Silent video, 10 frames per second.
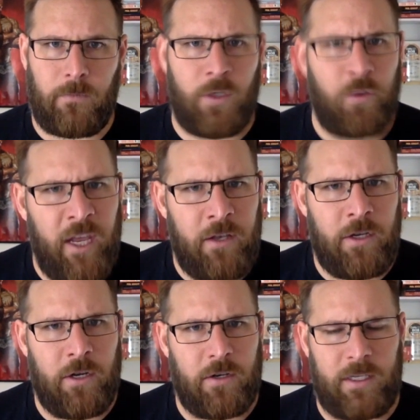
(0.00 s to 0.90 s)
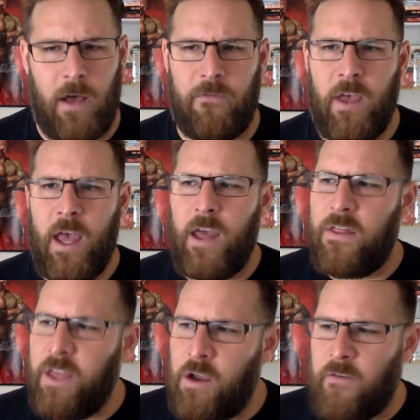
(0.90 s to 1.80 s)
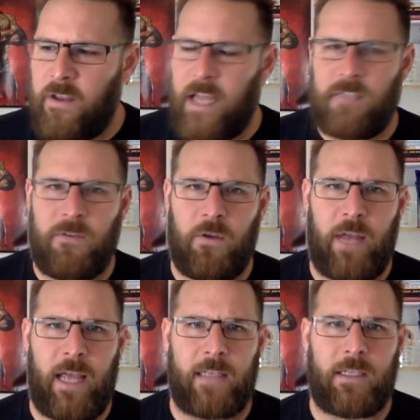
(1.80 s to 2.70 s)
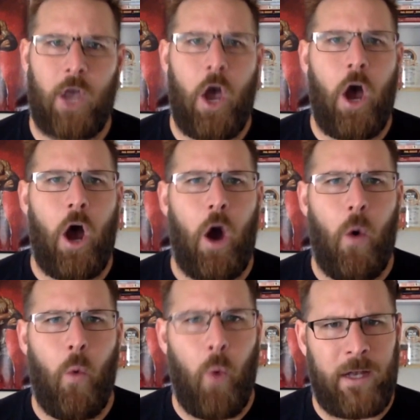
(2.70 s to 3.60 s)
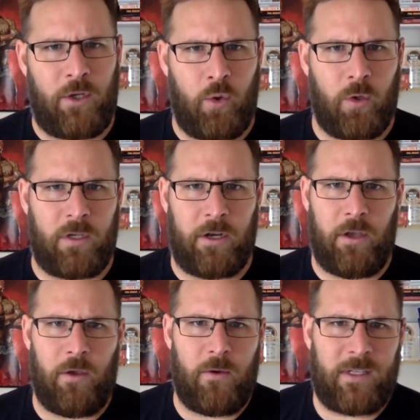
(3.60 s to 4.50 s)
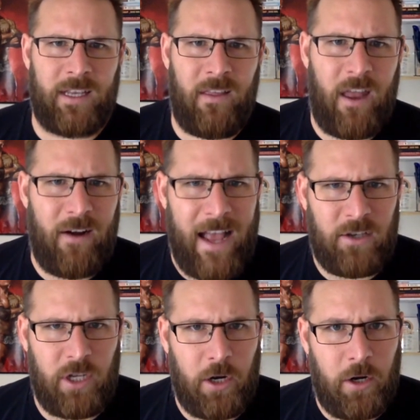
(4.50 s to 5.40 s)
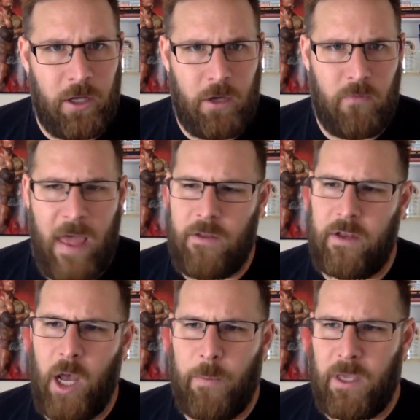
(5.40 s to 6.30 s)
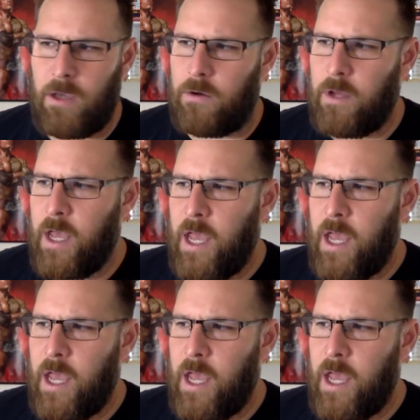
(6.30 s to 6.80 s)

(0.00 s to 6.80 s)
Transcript: So think to yourself, think over the next few days what tools are you using that are actually hurting you rather than helping you?